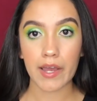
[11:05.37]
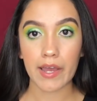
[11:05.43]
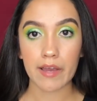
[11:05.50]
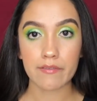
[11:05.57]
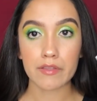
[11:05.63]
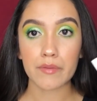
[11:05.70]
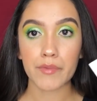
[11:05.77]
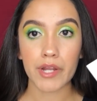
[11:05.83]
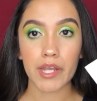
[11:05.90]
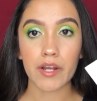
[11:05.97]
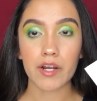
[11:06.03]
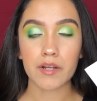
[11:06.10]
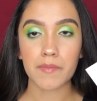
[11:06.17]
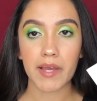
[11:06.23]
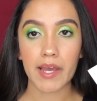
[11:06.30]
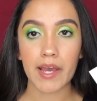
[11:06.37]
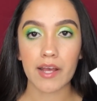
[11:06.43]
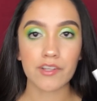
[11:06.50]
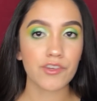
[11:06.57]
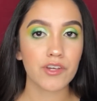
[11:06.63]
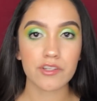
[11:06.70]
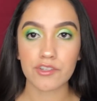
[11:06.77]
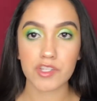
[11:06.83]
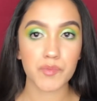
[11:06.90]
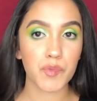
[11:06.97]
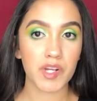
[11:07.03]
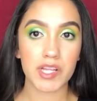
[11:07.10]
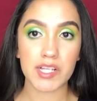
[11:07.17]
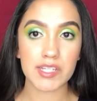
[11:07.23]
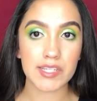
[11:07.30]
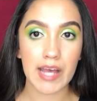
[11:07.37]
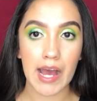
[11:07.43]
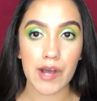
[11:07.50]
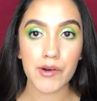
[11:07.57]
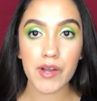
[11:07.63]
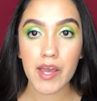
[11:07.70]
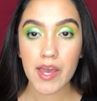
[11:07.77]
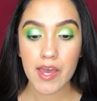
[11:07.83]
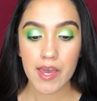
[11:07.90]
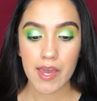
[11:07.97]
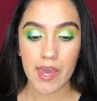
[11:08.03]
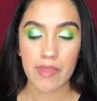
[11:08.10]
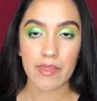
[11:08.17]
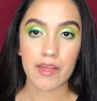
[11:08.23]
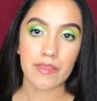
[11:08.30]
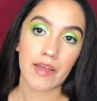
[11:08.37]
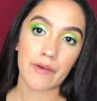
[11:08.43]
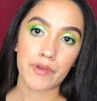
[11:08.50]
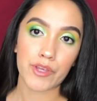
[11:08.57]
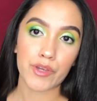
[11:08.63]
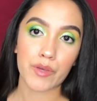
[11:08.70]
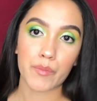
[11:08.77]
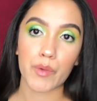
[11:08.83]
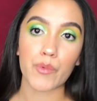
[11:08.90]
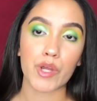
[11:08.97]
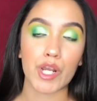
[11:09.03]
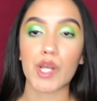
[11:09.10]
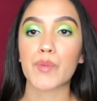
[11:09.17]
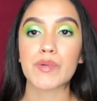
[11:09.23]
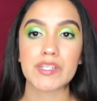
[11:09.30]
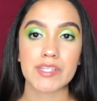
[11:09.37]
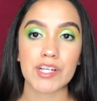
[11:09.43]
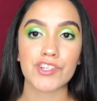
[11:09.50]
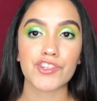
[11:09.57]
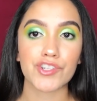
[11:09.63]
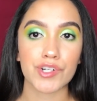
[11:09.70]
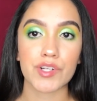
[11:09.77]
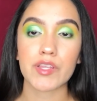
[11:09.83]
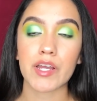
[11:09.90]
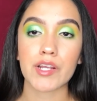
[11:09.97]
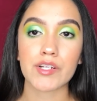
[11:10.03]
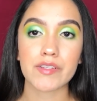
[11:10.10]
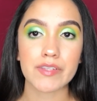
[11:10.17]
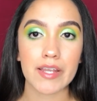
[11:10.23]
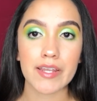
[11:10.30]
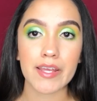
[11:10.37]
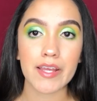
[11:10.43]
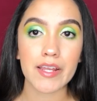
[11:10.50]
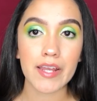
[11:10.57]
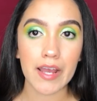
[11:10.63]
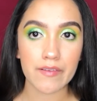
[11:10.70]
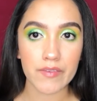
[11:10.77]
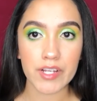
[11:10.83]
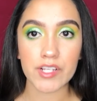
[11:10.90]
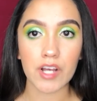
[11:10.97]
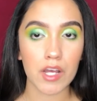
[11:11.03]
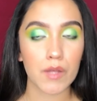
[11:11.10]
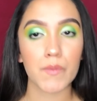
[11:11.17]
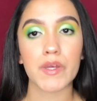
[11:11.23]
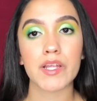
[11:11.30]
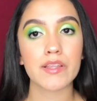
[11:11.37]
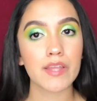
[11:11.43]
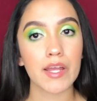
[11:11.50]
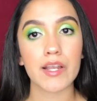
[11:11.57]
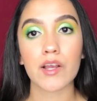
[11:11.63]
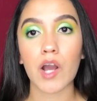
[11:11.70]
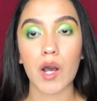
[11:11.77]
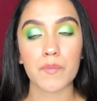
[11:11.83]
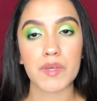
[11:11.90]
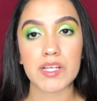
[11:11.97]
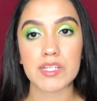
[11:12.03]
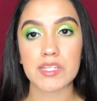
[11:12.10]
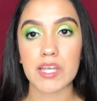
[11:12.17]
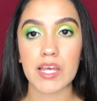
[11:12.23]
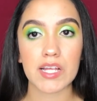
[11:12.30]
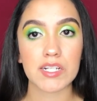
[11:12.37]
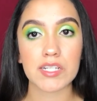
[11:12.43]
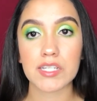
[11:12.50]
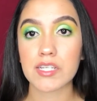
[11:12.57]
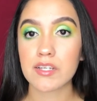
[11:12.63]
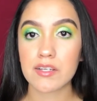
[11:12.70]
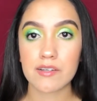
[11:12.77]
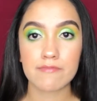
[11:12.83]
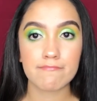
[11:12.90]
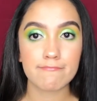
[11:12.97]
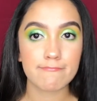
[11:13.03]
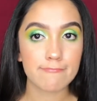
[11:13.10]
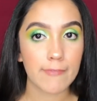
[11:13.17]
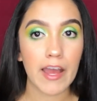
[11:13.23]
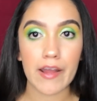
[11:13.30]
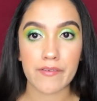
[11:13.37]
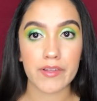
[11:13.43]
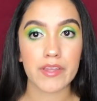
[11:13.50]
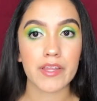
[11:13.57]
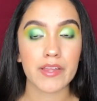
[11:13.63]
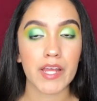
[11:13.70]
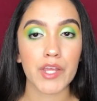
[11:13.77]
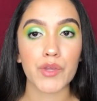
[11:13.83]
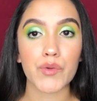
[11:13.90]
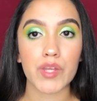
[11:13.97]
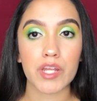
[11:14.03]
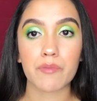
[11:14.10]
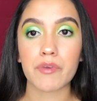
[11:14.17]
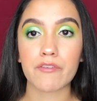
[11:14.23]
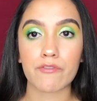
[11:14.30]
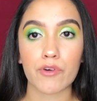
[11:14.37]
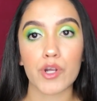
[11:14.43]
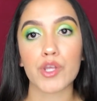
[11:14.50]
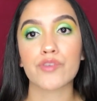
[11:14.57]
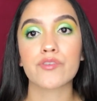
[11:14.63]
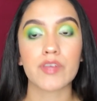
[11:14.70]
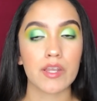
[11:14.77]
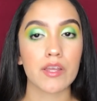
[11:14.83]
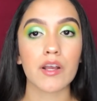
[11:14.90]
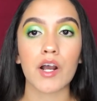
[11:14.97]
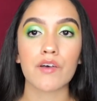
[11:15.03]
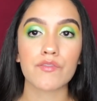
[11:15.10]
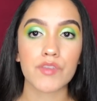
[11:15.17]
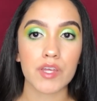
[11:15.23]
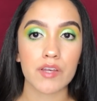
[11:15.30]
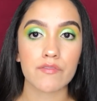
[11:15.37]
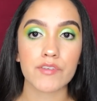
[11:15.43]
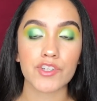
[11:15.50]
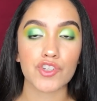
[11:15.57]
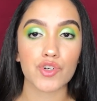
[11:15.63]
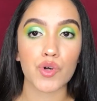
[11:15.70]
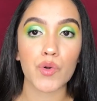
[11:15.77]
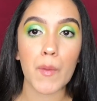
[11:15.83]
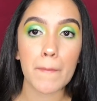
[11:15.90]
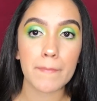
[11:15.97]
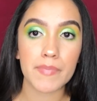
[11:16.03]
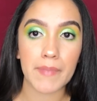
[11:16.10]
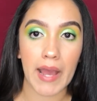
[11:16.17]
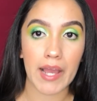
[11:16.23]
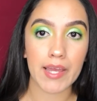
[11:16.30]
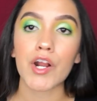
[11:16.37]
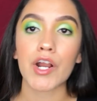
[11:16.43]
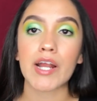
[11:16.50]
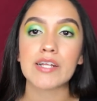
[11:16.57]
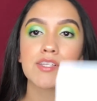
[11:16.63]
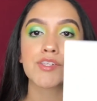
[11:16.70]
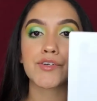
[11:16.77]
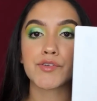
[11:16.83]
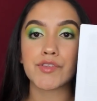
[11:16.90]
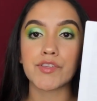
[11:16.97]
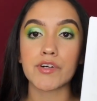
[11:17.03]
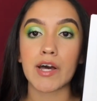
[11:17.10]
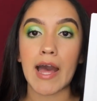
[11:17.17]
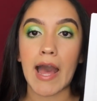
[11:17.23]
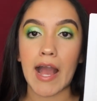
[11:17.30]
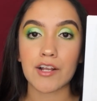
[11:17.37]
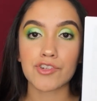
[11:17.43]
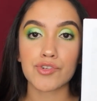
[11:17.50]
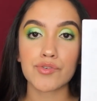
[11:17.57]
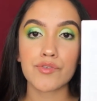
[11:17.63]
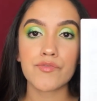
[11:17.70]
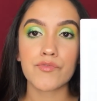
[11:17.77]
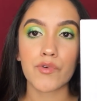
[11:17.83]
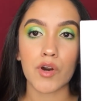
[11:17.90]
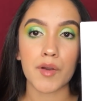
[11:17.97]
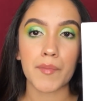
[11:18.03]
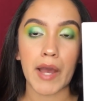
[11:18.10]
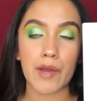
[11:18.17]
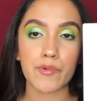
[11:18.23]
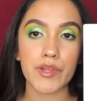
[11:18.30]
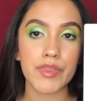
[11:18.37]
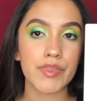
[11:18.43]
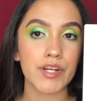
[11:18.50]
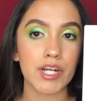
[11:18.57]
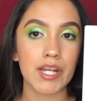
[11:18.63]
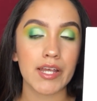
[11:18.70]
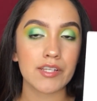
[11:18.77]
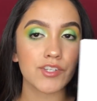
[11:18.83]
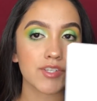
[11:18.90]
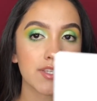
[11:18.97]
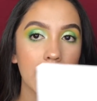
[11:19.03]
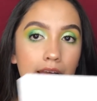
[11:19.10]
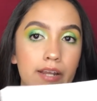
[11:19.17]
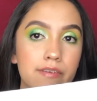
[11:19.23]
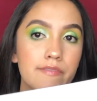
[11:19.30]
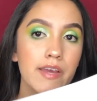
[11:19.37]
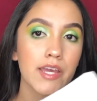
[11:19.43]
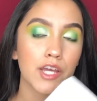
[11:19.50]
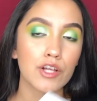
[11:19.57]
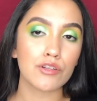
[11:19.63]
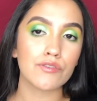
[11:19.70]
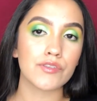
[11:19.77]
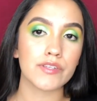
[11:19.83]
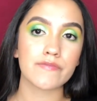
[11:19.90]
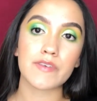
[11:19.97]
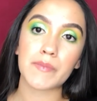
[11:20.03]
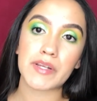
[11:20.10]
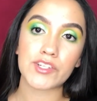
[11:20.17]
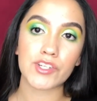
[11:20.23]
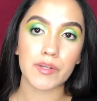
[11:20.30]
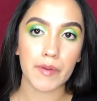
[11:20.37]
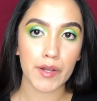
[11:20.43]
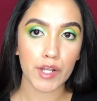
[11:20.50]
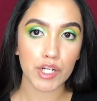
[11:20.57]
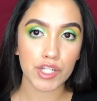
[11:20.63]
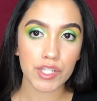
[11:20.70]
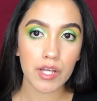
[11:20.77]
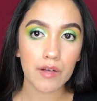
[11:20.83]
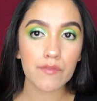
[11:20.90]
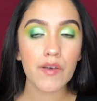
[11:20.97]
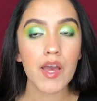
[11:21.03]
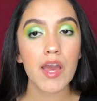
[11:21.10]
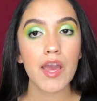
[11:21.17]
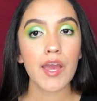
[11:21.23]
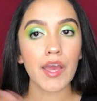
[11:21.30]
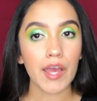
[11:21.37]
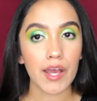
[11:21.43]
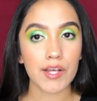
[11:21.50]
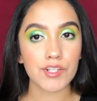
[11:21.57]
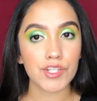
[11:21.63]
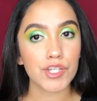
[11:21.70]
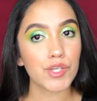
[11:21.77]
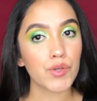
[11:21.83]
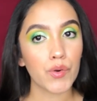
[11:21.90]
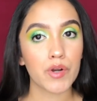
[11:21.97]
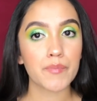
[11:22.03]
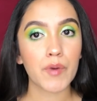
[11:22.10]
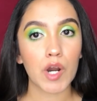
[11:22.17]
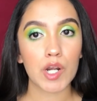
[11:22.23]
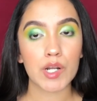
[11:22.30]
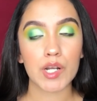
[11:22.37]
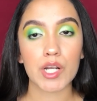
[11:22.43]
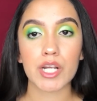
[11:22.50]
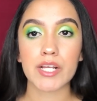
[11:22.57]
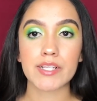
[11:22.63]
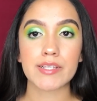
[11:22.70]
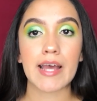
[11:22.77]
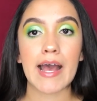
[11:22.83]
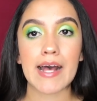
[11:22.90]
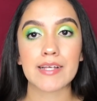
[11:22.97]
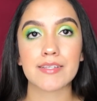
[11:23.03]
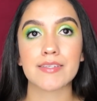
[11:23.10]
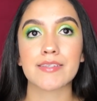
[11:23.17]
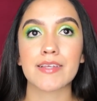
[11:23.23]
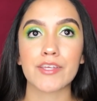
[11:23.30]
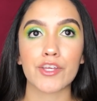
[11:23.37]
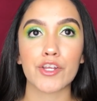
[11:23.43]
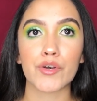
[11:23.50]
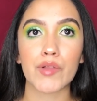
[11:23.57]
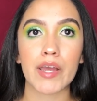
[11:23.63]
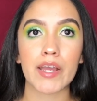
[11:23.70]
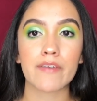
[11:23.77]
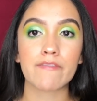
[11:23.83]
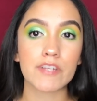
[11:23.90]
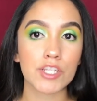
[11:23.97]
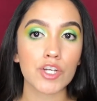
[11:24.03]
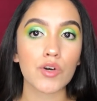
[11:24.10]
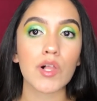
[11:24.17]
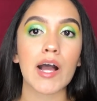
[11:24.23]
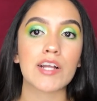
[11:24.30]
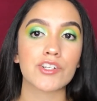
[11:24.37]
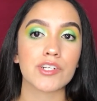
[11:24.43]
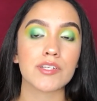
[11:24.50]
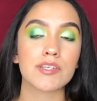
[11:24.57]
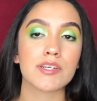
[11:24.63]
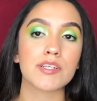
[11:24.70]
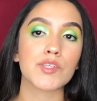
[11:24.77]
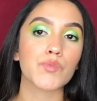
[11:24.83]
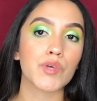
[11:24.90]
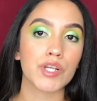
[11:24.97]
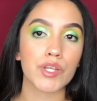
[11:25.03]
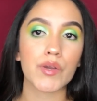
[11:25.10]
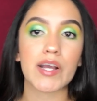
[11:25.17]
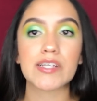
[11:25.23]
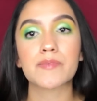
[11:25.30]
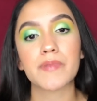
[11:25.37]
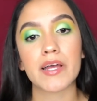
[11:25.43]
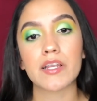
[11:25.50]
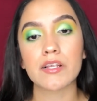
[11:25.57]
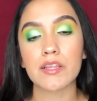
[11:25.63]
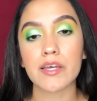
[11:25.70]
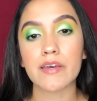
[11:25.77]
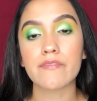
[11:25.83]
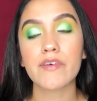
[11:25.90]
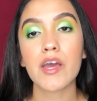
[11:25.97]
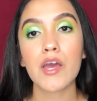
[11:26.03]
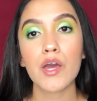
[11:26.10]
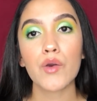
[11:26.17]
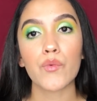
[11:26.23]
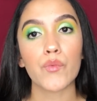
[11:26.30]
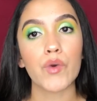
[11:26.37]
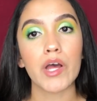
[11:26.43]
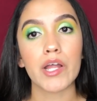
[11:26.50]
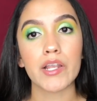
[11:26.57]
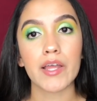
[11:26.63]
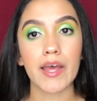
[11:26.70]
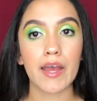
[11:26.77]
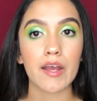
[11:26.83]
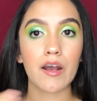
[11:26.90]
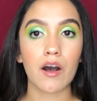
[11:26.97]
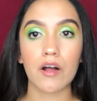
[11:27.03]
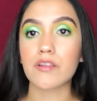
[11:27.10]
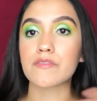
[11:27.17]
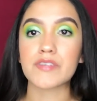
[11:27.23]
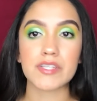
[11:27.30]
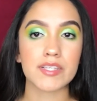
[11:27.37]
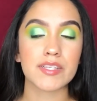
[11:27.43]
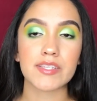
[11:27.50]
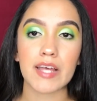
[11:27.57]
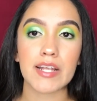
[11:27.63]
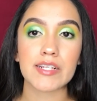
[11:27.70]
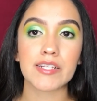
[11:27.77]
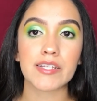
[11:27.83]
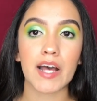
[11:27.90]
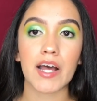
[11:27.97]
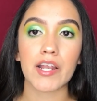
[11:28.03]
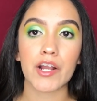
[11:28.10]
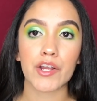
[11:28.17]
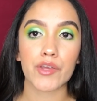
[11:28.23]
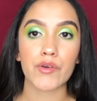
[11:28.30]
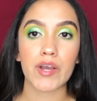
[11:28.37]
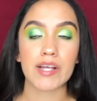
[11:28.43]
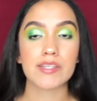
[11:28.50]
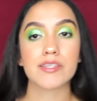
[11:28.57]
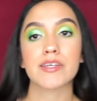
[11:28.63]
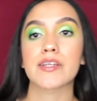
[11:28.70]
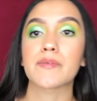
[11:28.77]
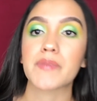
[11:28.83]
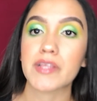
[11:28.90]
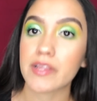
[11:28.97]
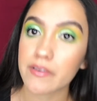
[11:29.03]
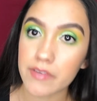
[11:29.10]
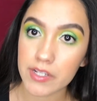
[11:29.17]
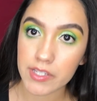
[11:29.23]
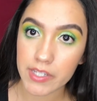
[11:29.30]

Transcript: I have them right here in my hand. You can just print this out, and then that way you can be 100% sure that you're sending in every document and copies and everything that you need before you sending off the official packet. Alright, so the actual form I-130 just kind of includes information about yourself and your partner. It has, you know, like physical addresses. Where do you guys plan to live? When all of this is said and done, are you guys going to be living